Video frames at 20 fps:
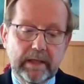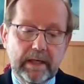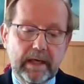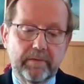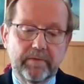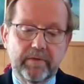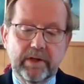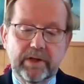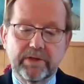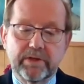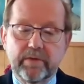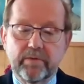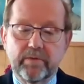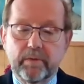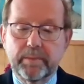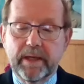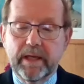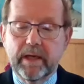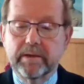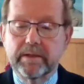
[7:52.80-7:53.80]
advocacy
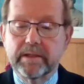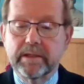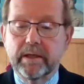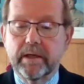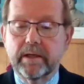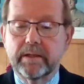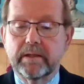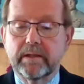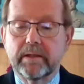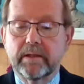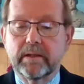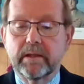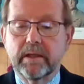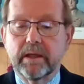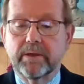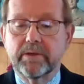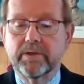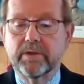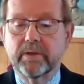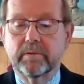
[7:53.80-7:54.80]
from the outside, it
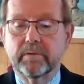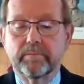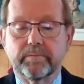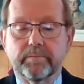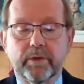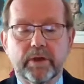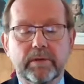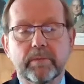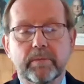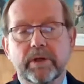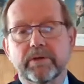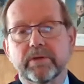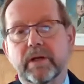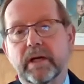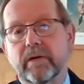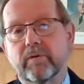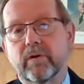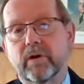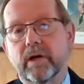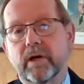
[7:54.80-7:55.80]
nudged them pretty much
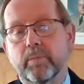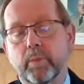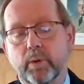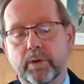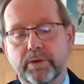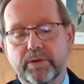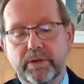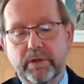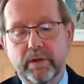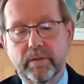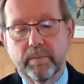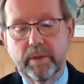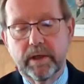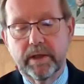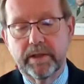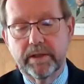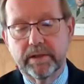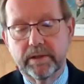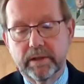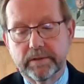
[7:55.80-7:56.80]
ever upwards year by
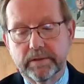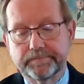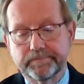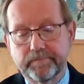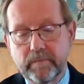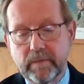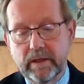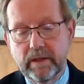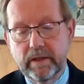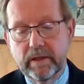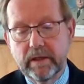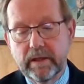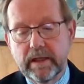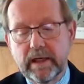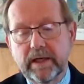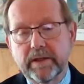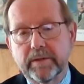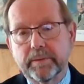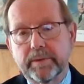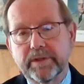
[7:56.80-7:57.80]
year.
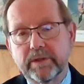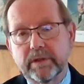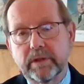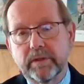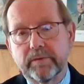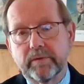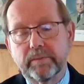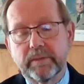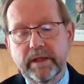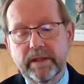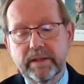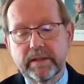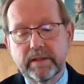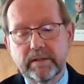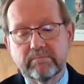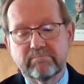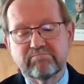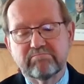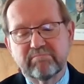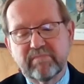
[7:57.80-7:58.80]
And the result from
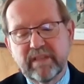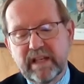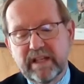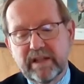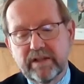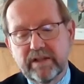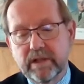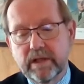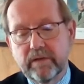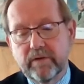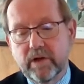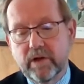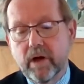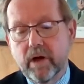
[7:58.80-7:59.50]
1987